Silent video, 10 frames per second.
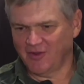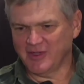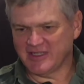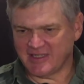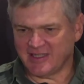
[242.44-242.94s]

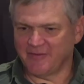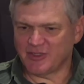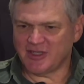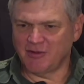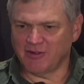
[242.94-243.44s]
Honestly, Steve, it
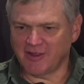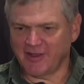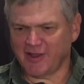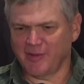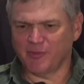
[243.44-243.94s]
was so long
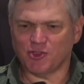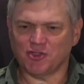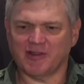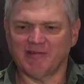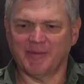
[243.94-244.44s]
ago, I'm not
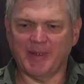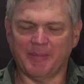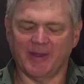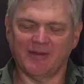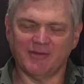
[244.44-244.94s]
sure I can
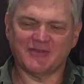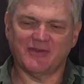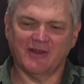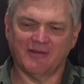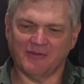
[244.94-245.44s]
remember. It was,
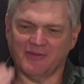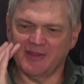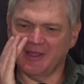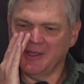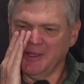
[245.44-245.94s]
it was we were
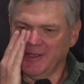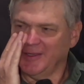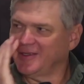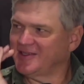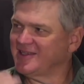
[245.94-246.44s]
born in the
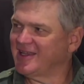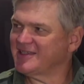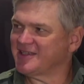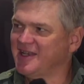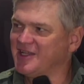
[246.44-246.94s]
same year. Yeah, you know?
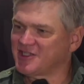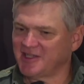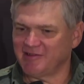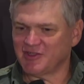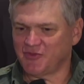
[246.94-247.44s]
so next
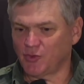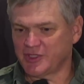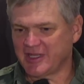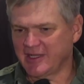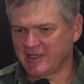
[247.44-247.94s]
year it's
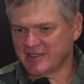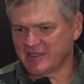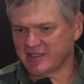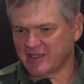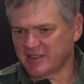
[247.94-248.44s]
40 years
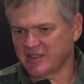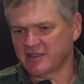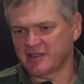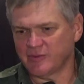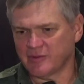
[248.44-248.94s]
since I
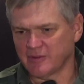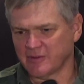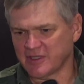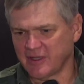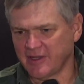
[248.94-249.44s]
started Woodlore, wow.
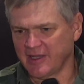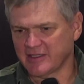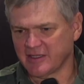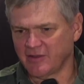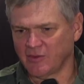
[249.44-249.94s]
so yeah,
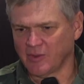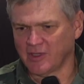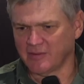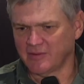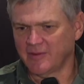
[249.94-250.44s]
it's a long
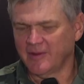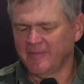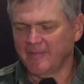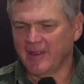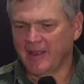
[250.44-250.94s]
while.
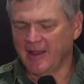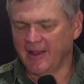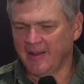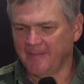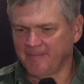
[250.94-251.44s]

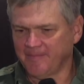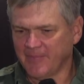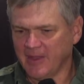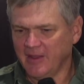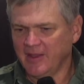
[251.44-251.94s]
Um,
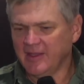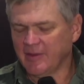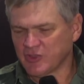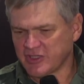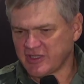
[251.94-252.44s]

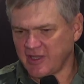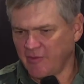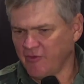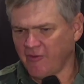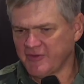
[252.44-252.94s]
it was it,
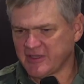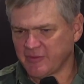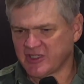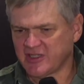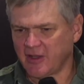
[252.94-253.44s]
obviously it
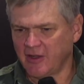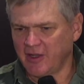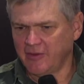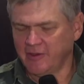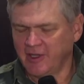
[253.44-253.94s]
was
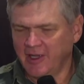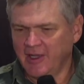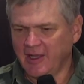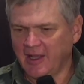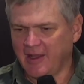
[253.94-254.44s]
solo.
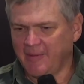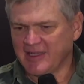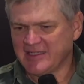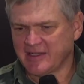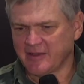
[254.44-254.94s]
Uh, I
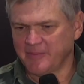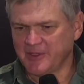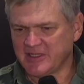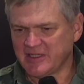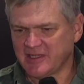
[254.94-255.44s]
set up the
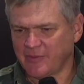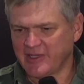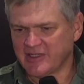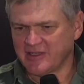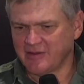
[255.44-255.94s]
business. I
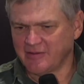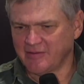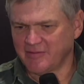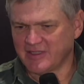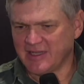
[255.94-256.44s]
went
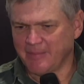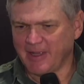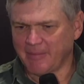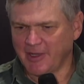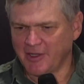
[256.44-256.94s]
to see a
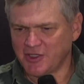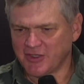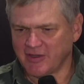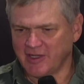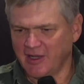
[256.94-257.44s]
bank
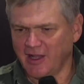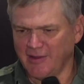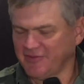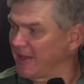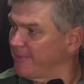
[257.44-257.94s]
manager, and he
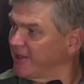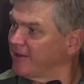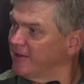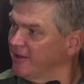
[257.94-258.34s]
laughed at me.